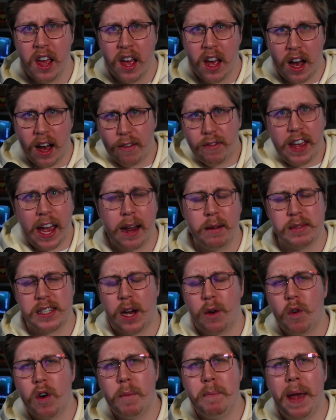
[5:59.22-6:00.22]
of games that
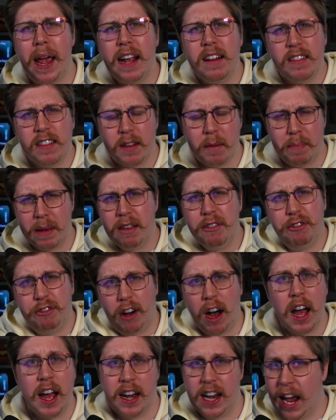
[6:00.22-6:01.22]
were made to be
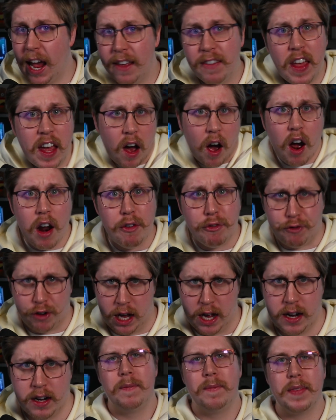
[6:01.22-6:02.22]
fun, and they are
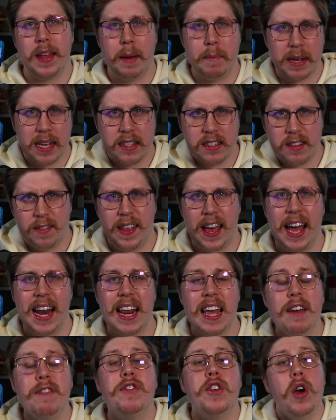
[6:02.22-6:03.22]
fun. And because of that,
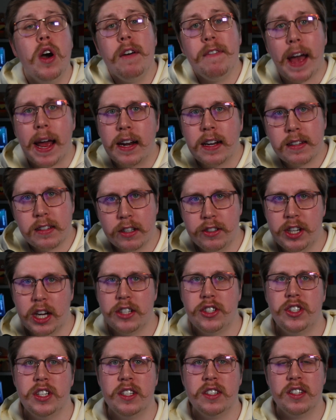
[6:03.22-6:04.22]
if you have any
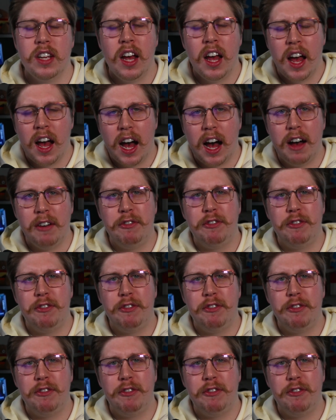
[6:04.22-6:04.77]
suggestions of